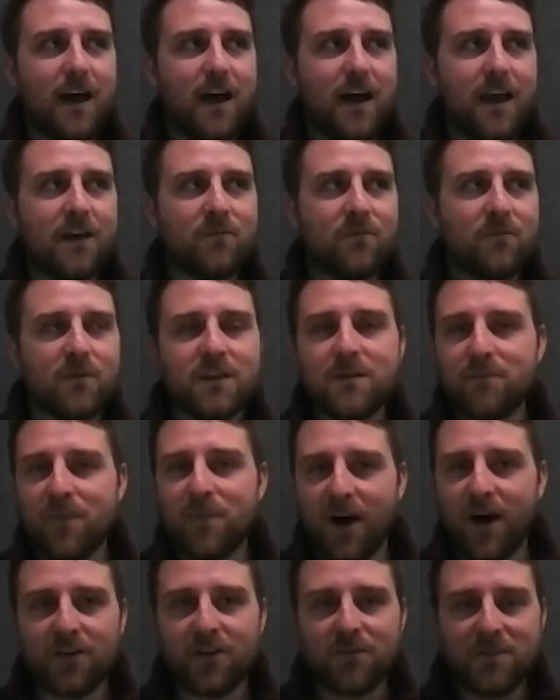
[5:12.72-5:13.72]
it really
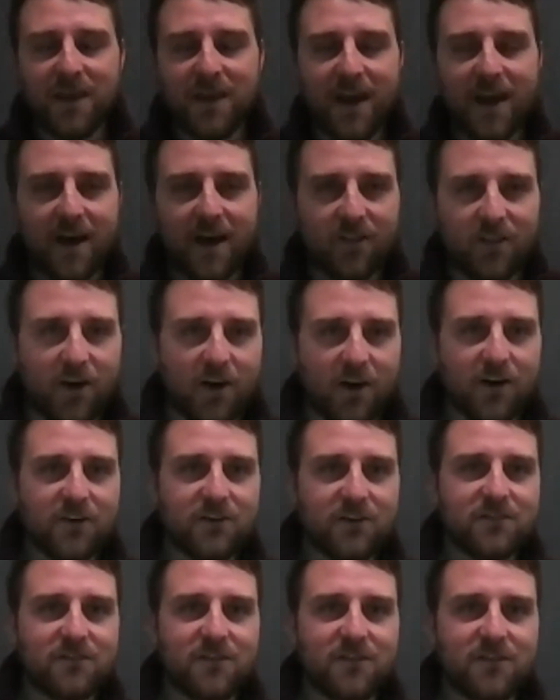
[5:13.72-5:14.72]
bothered me how
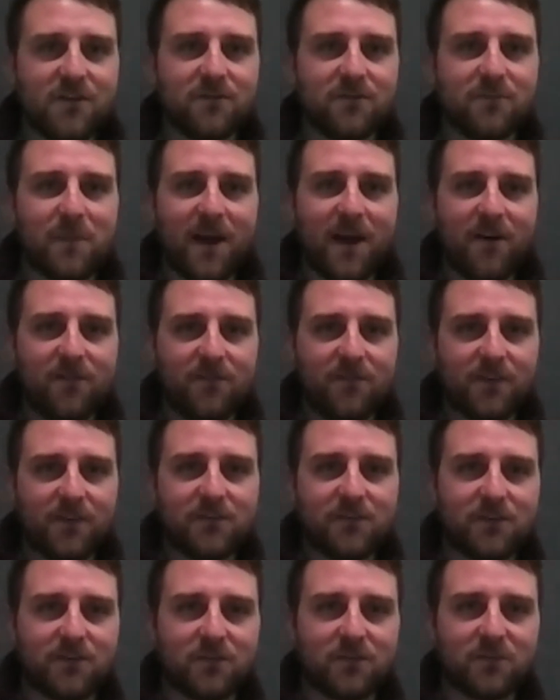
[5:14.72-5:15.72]
large those
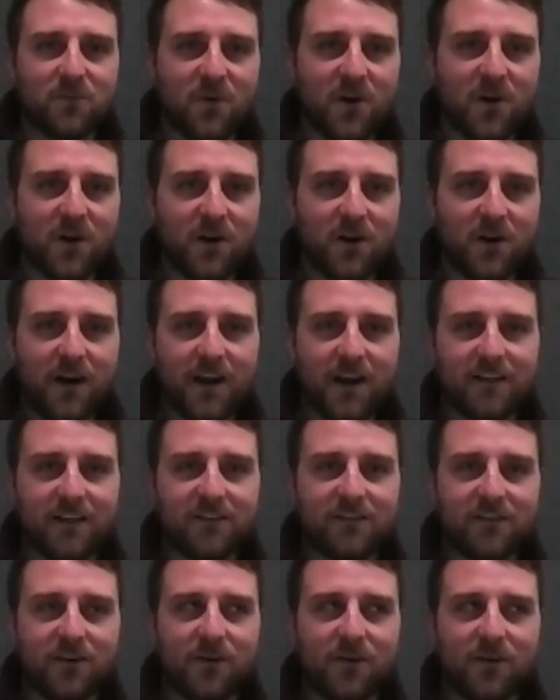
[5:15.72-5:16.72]
biofilters were. And
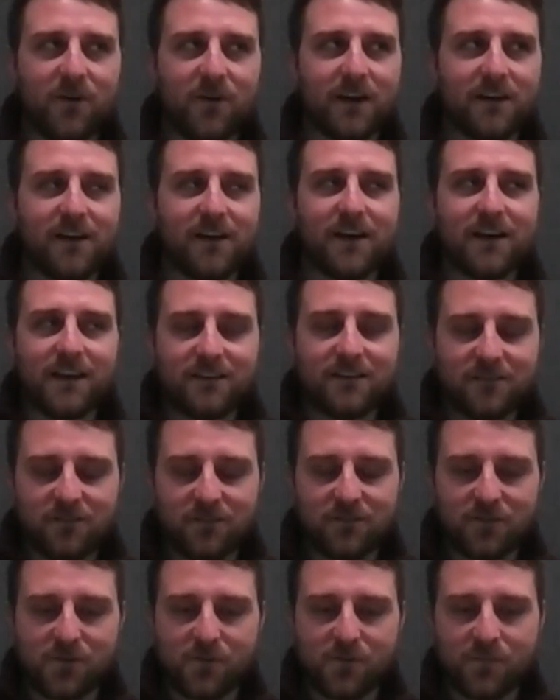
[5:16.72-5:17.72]
so I dug
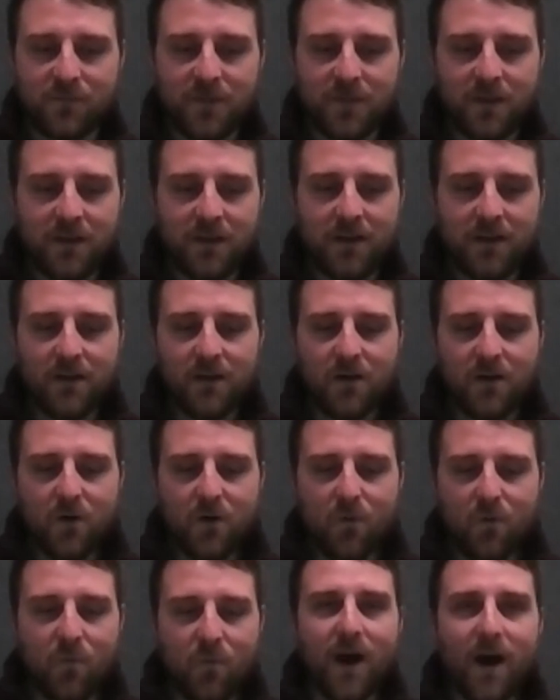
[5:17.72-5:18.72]
into,
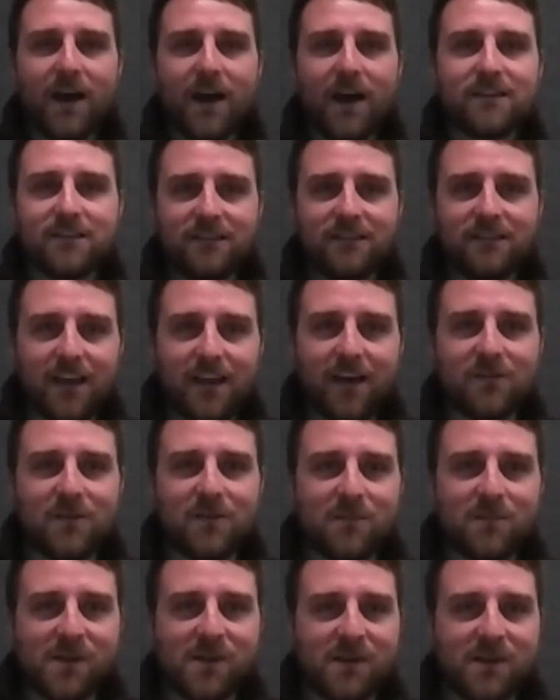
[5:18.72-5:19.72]
why does this have
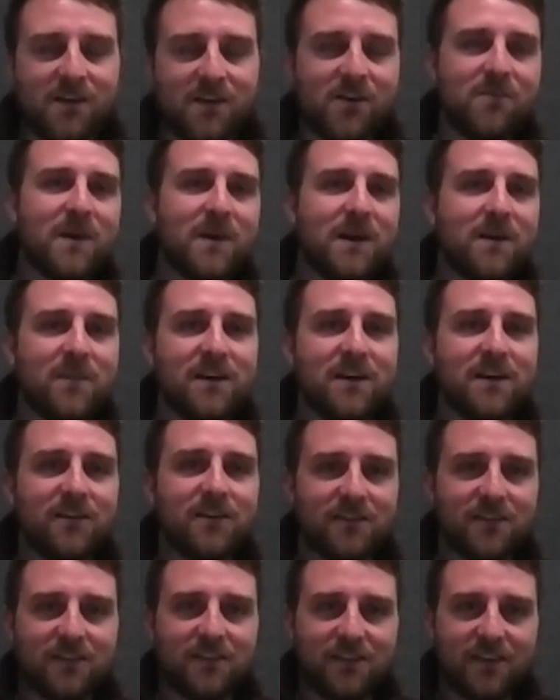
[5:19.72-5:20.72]
to be cubic
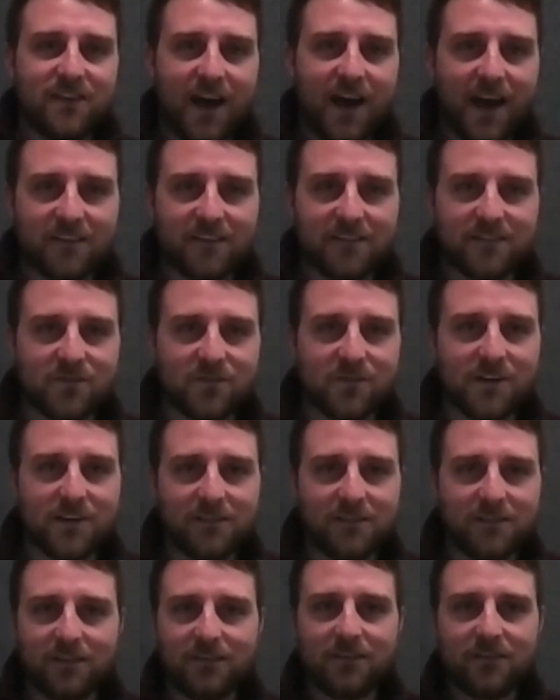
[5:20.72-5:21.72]
meters in size to
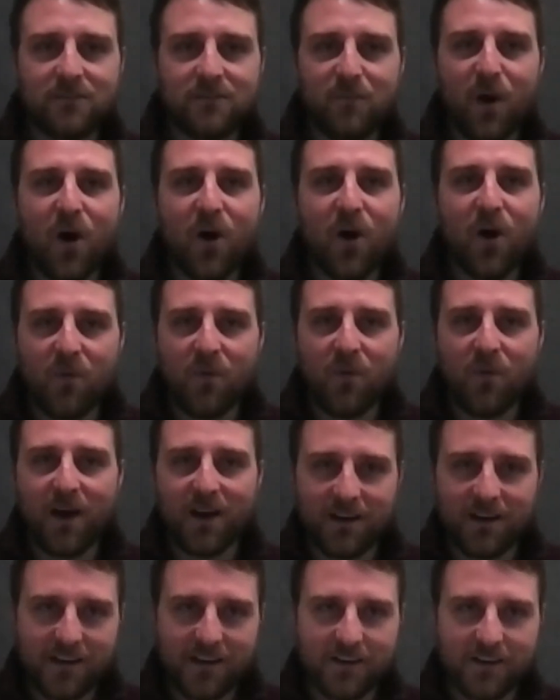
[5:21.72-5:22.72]
treat such a small
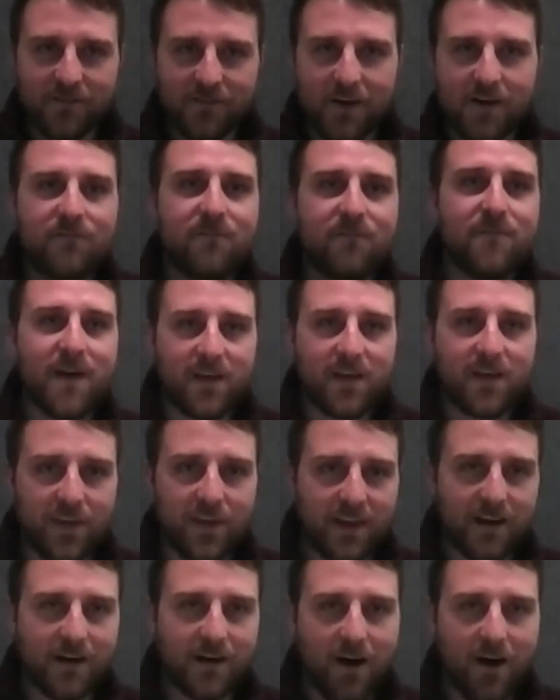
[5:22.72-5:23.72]
quantity of
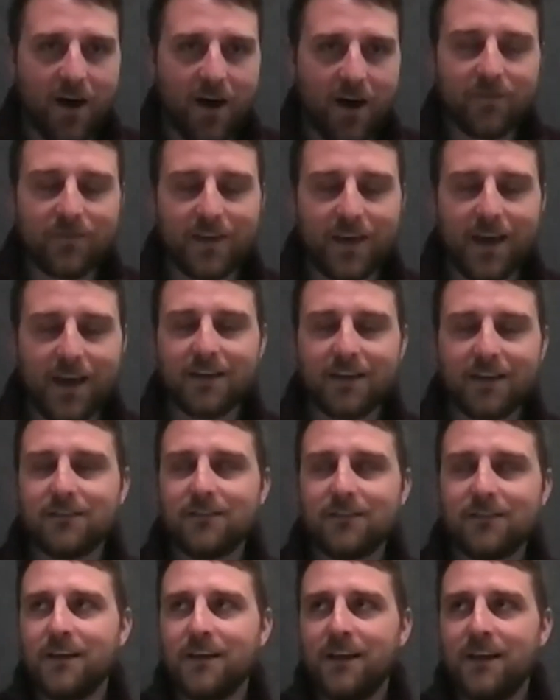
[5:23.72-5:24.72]
methane off
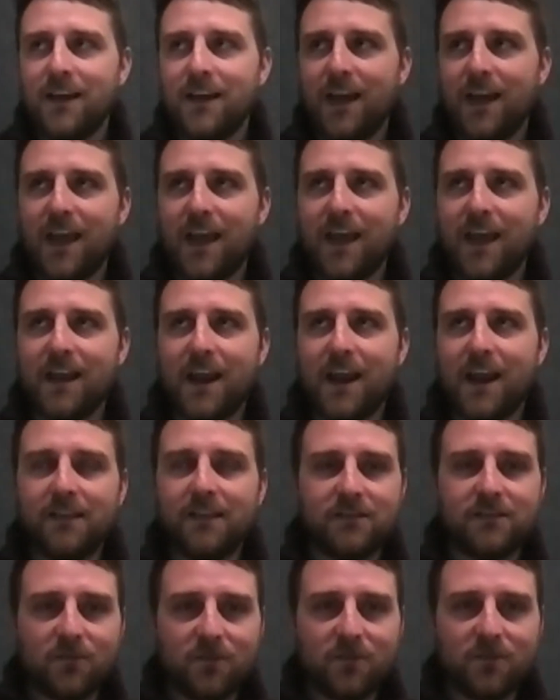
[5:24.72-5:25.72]
gas? And at
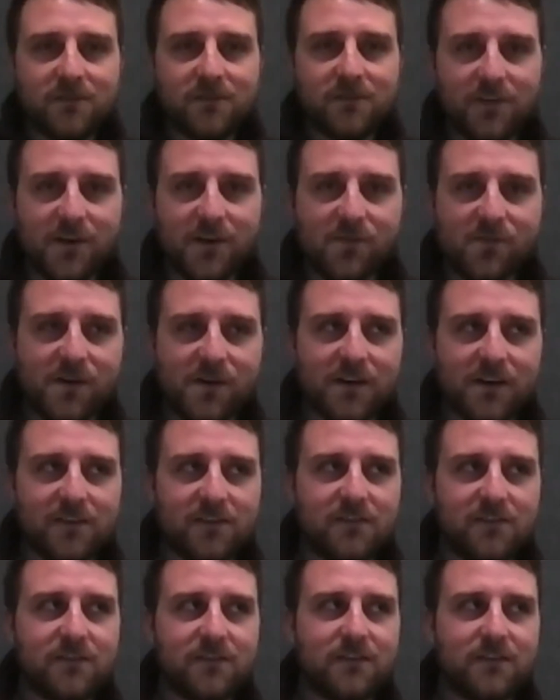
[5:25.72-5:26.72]
the source of it
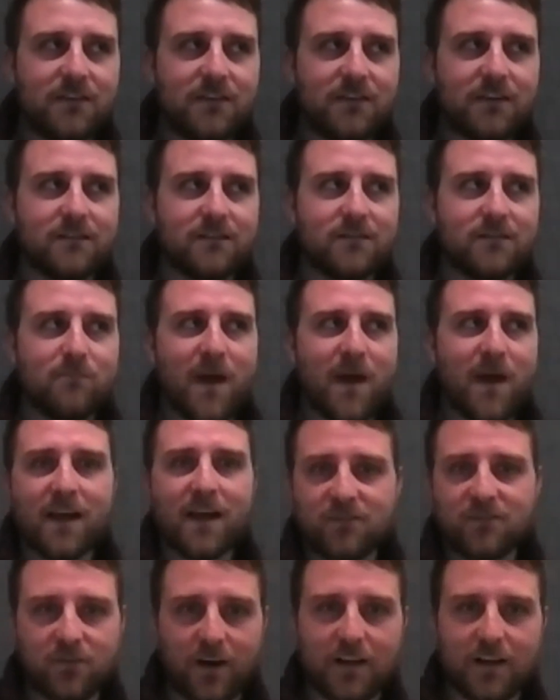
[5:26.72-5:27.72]
was this
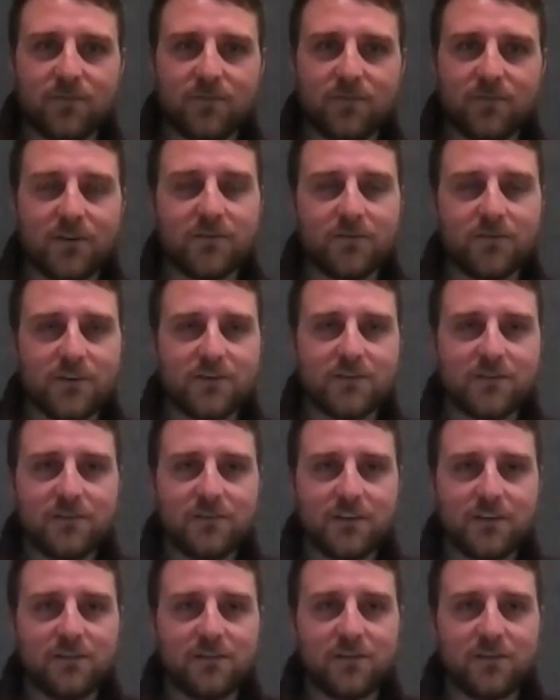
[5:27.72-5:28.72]
mass transfer
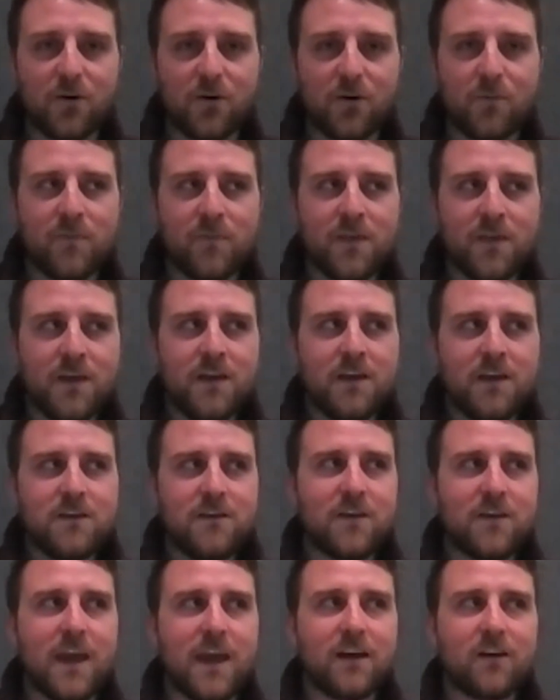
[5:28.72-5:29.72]
deficiency. So
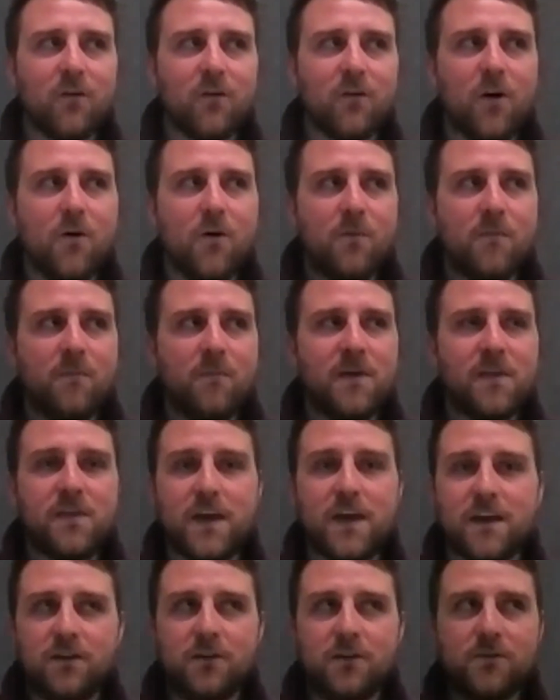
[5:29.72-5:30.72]
you can't grow
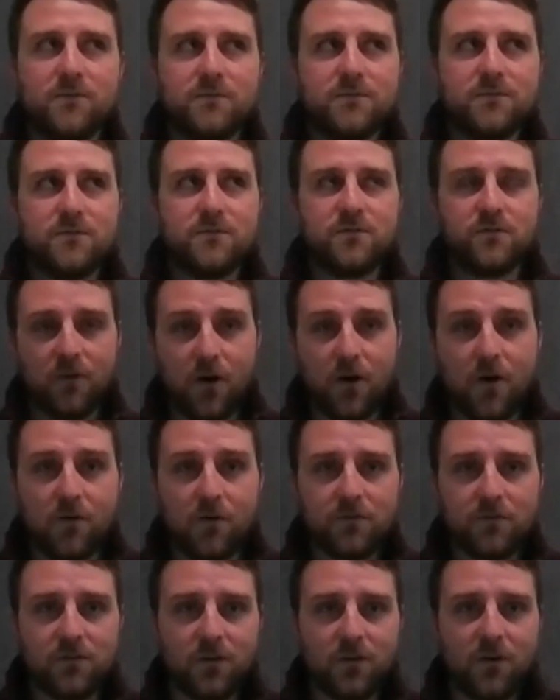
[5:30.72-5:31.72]

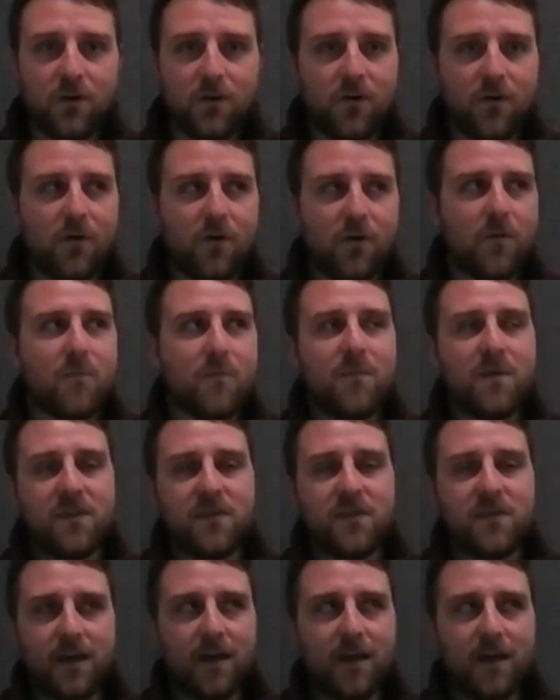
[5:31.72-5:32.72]
methanotrophs or
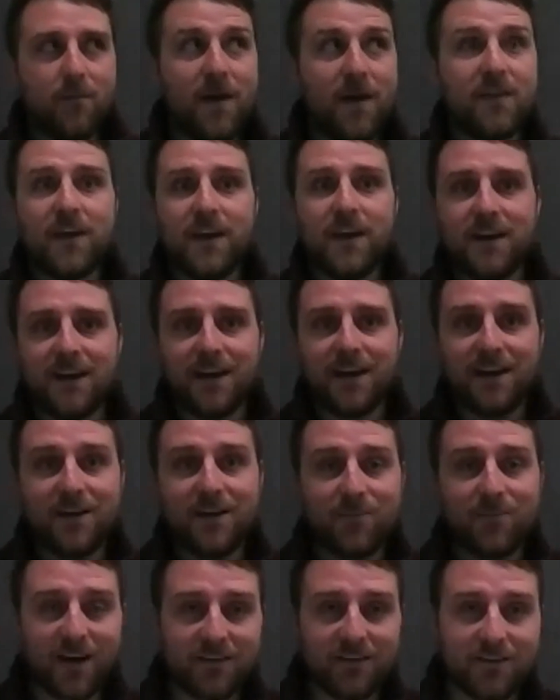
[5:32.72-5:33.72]
methane
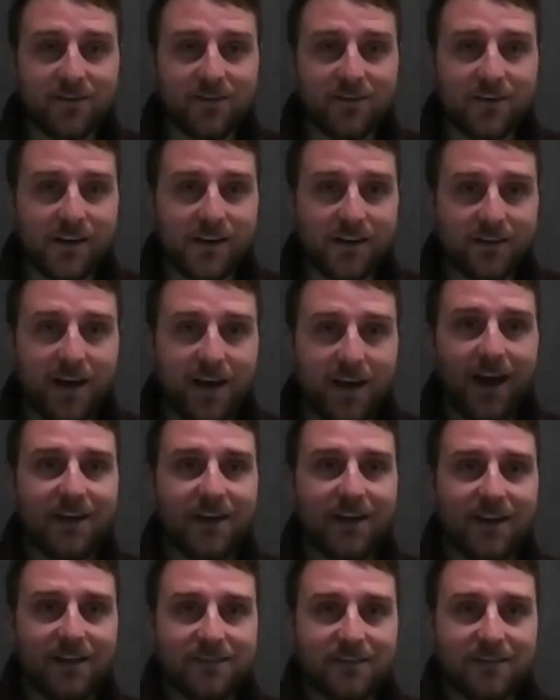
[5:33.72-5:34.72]
eating bacteria to high
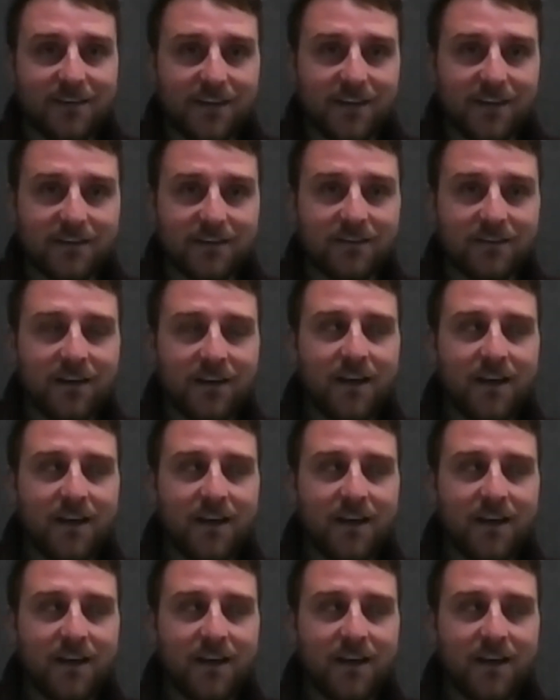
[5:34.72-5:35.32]
densities